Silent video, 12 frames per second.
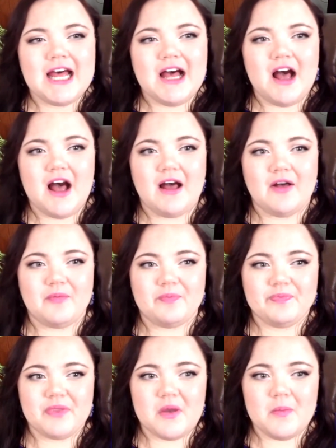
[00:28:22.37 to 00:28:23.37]
Um,
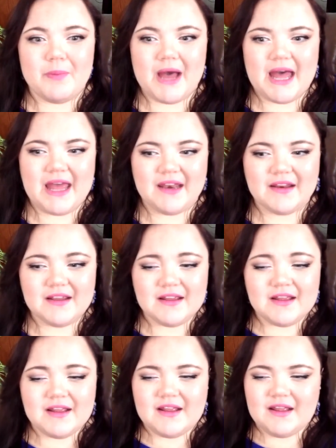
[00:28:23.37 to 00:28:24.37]
but
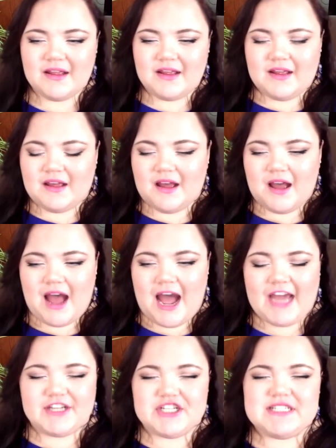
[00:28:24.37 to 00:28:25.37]

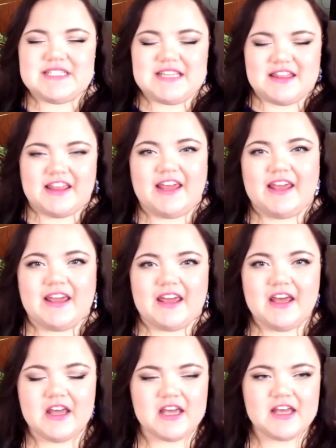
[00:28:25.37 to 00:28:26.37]
I just think
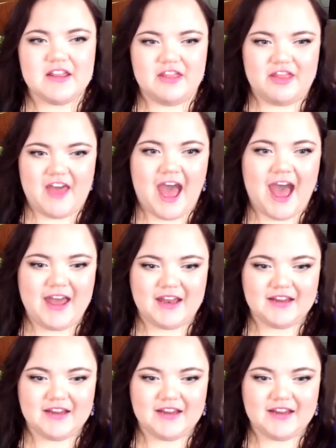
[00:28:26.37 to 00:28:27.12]
that